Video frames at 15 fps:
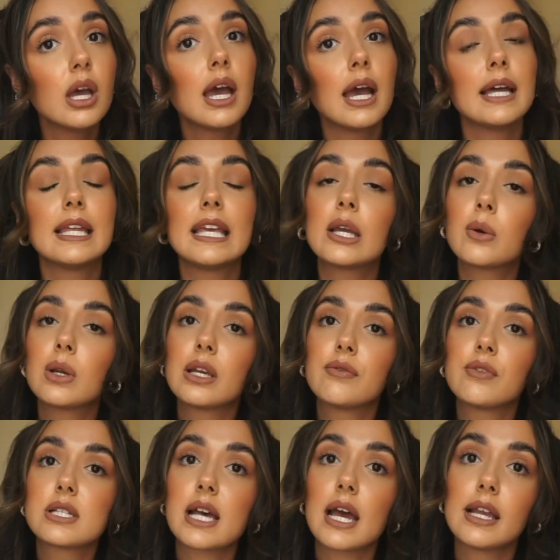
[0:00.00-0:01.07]
And equally, if
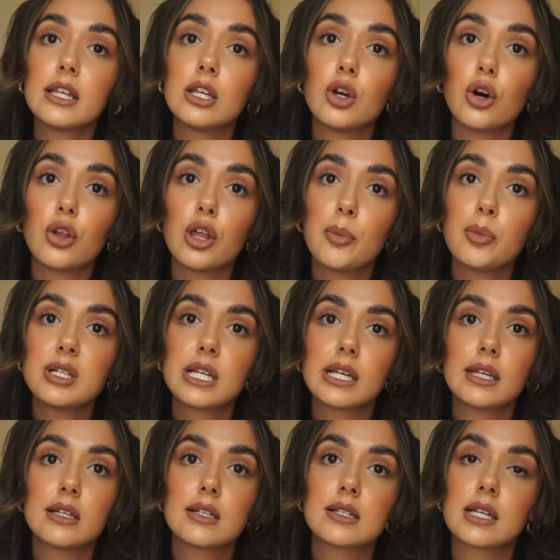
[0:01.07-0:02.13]
there's any other
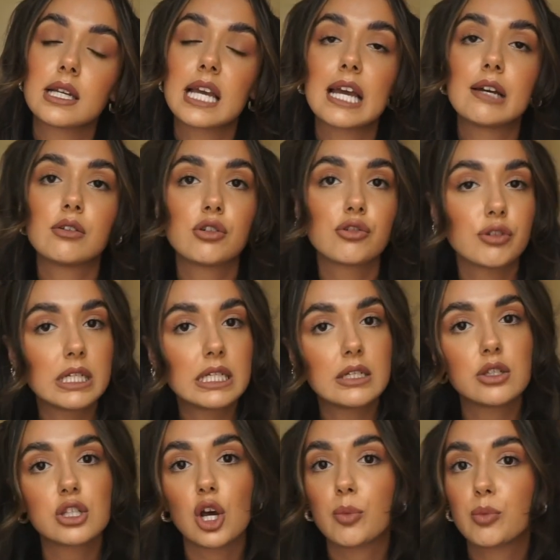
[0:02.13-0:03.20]
particular skincare
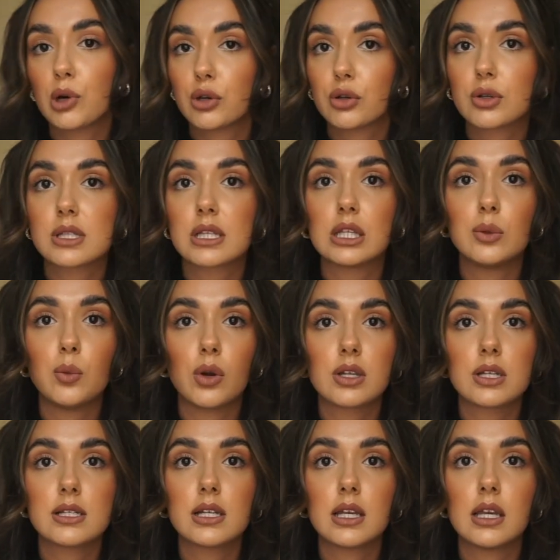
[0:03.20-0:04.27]
ingredients or products that you want to
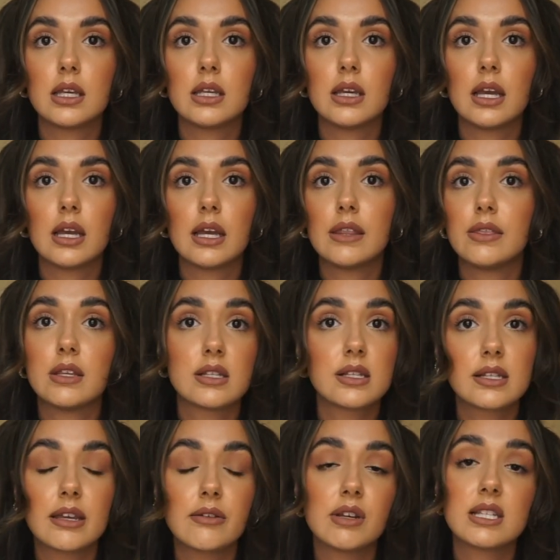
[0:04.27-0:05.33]
see in this
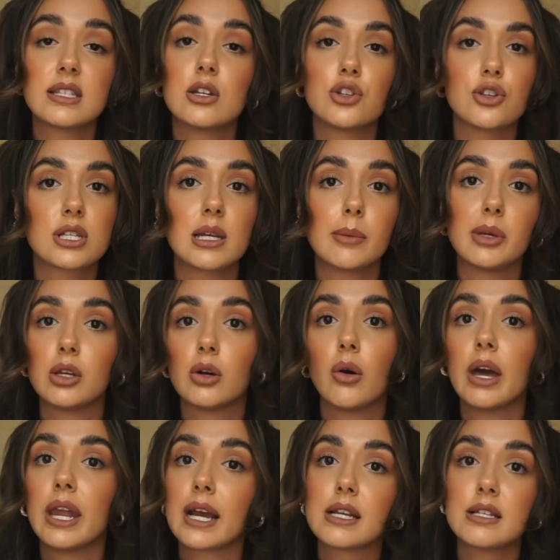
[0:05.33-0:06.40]
series, then just let me know and
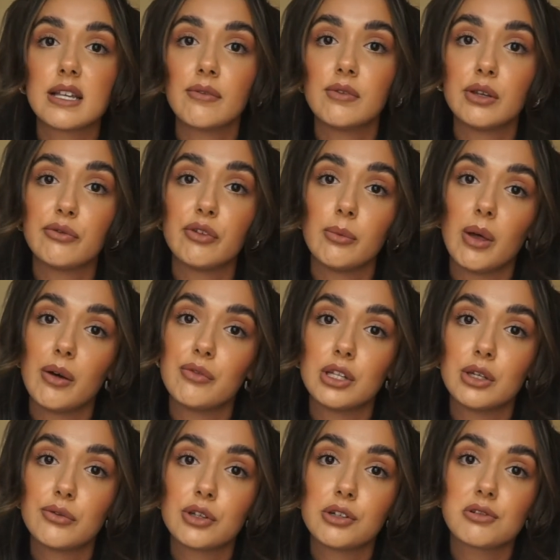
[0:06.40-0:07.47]
I can definitely film that video
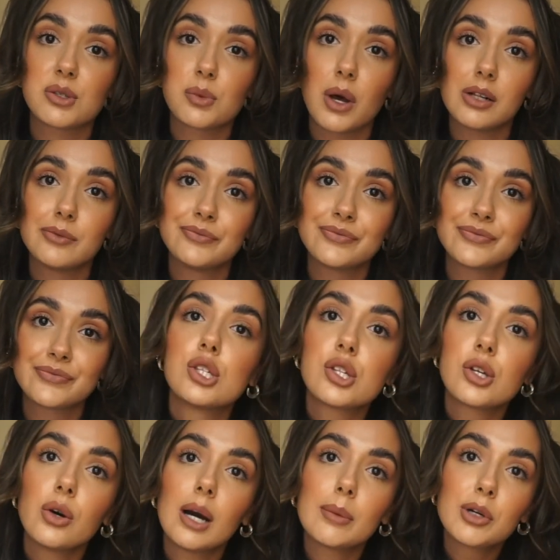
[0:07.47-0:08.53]
for you as well.
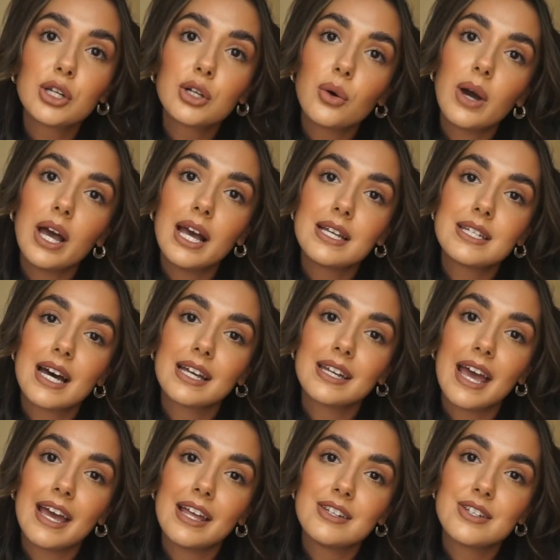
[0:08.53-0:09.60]
So I'm going to go ahead and
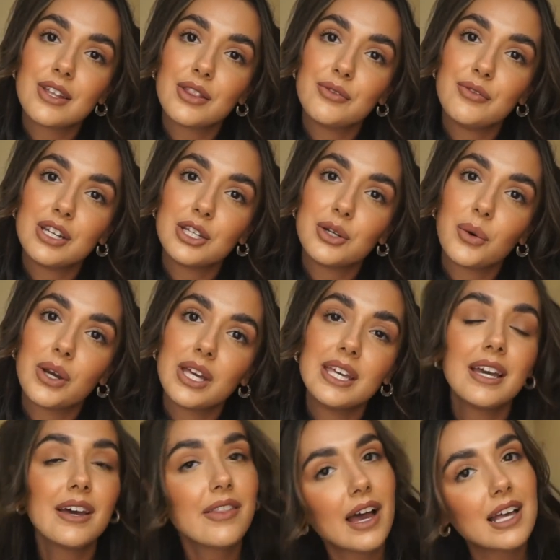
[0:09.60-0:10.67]
end the video
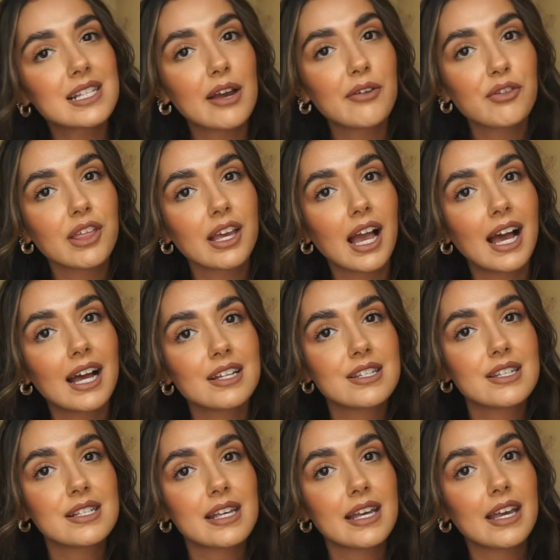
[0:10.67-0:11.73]
here. That is everything I had to
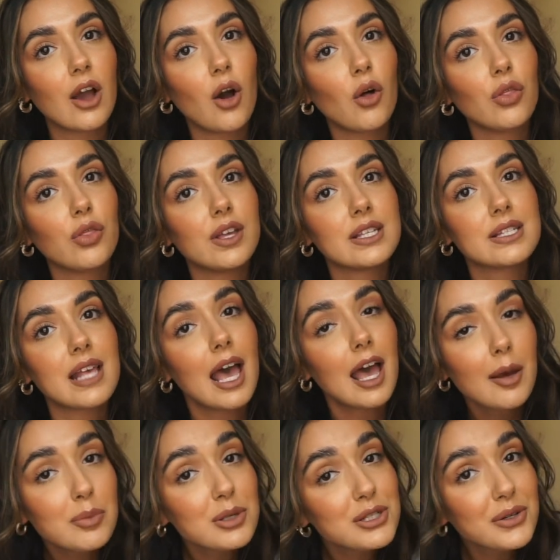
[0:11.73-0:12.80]
say on this
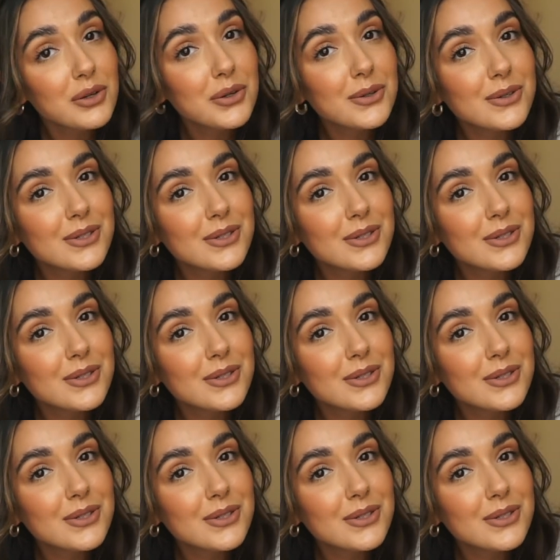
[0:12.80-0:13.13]
episode.